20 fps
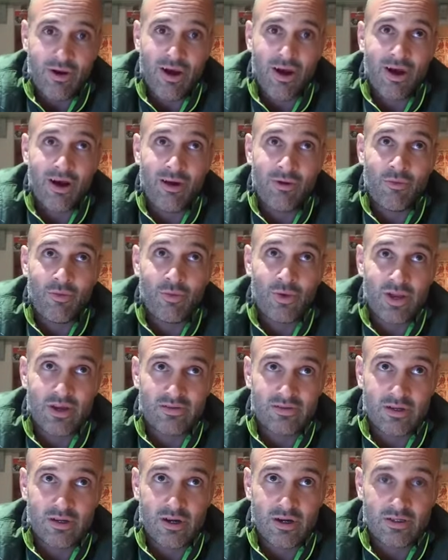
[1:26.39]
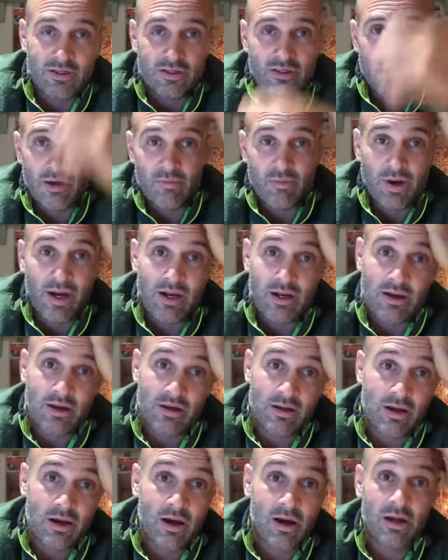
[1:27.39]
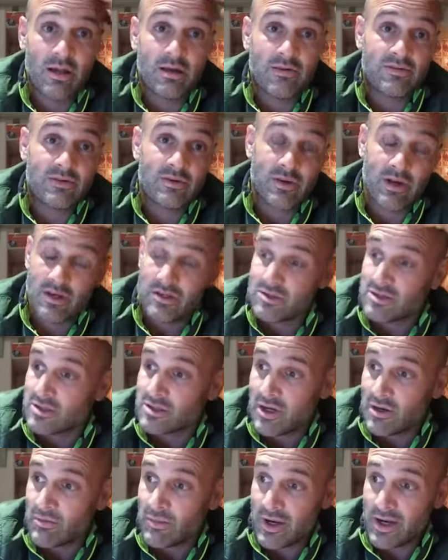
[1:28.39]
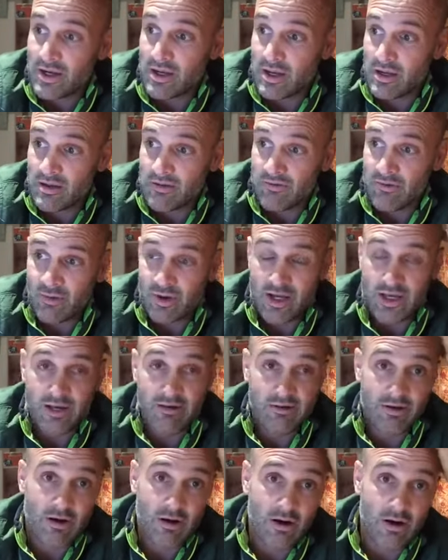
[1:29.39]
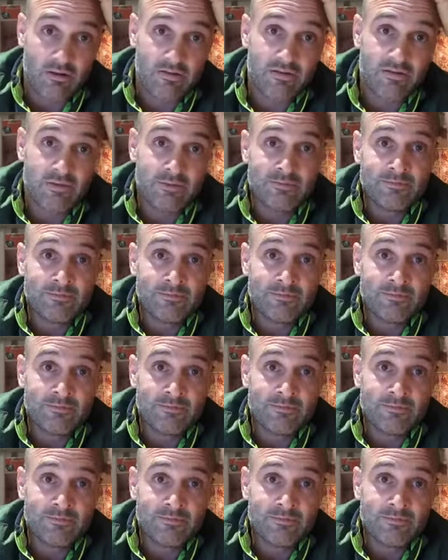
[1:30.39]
We lived in Argentine Patagonia. I lived in Argentine Patagonia for about a year and a half.